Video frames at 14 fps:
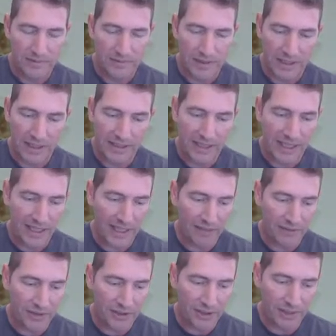And get that
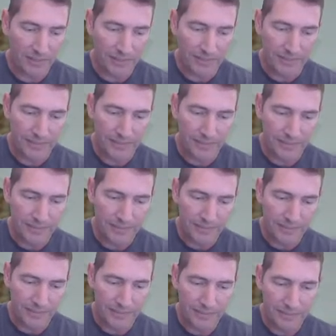average up.
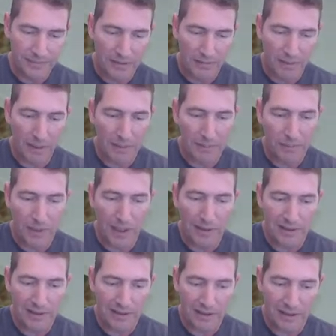Ari Bradley
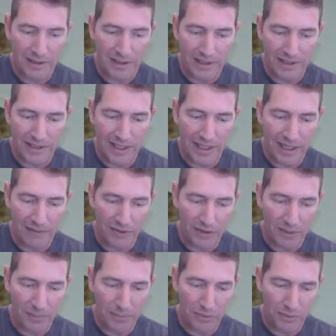can get that average
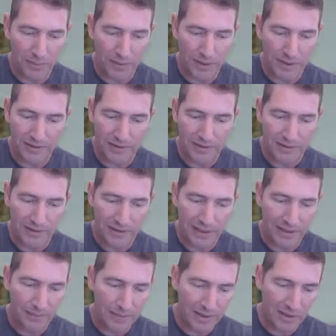up a little bit. He
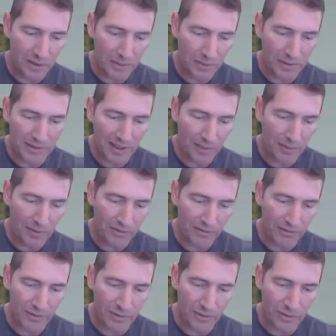can miss a little bit of time off the
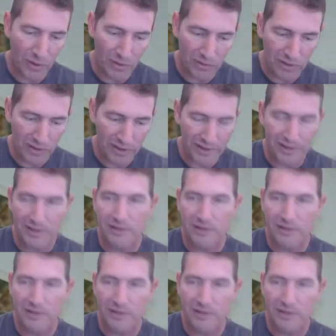field. We'll overlook it.